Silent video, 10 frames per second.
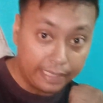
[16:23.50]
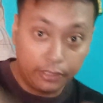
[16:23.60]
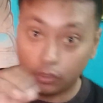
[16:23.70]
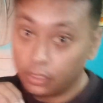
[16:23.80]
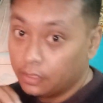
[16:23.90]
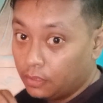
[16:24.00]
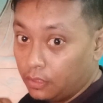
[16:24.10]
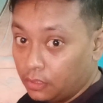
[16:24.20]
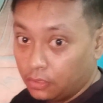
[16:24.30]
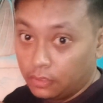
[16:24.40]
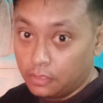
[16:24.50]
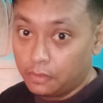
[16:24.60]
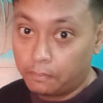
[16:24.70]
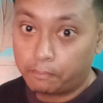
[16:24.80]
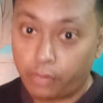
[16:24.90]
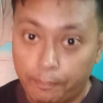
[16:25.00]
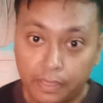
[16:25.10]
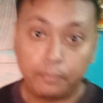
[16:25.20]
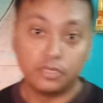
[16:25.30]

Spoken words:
take your proper